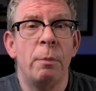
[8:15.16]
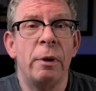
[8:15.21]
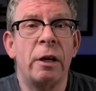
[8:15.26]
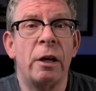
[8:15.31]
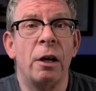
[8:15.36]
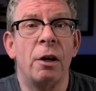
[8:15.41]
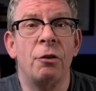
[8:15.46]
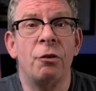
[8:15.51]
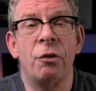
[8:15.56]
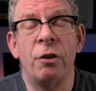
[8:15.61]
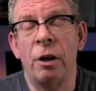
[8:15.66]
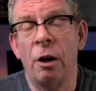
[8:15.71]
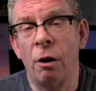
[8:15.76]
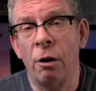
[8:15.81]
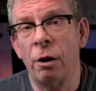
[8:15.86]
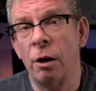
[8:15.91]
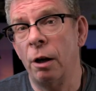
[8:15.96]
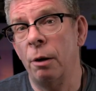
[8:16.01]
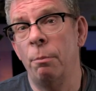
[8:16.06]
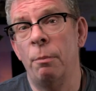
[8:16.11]
because they
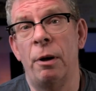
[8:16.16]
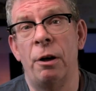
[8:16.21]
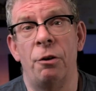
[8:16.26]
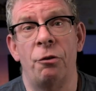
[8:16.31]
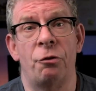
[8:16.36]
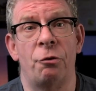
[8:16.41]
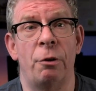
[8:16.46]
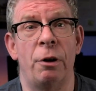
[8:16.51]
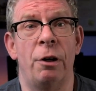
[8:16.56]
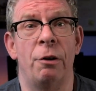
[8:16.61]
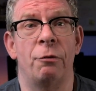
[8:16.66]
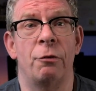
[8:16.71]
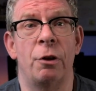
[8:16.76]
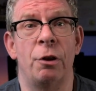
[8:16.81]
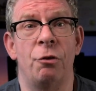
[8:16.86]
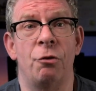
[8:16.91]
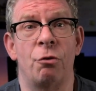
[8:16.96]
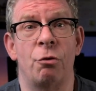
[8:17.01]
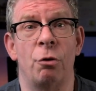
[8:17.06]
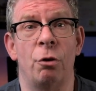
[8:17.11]
are at administrative
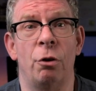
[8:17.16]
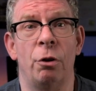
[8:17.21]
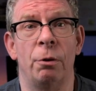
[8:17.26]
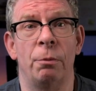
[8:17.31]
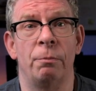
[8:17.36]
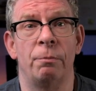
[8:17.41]
control.